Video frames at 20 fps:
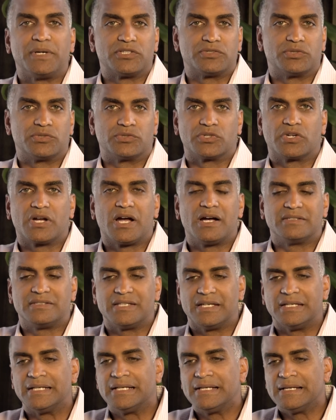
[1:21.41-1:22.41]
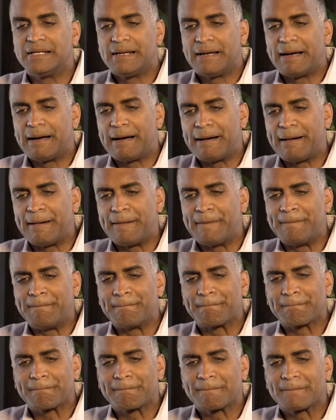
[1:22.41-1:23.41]
pictures or content?
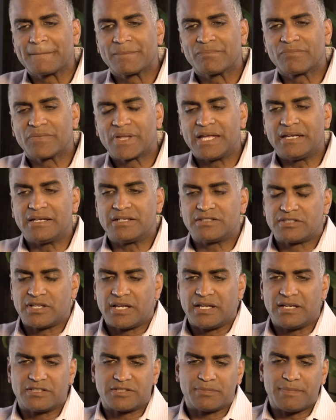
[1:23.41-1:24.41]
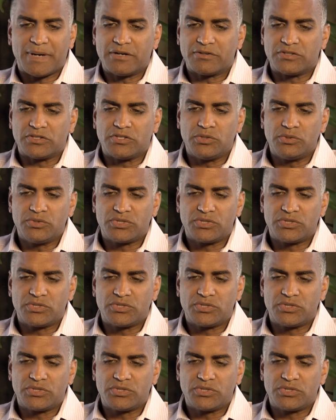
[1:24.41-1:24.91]
And it's about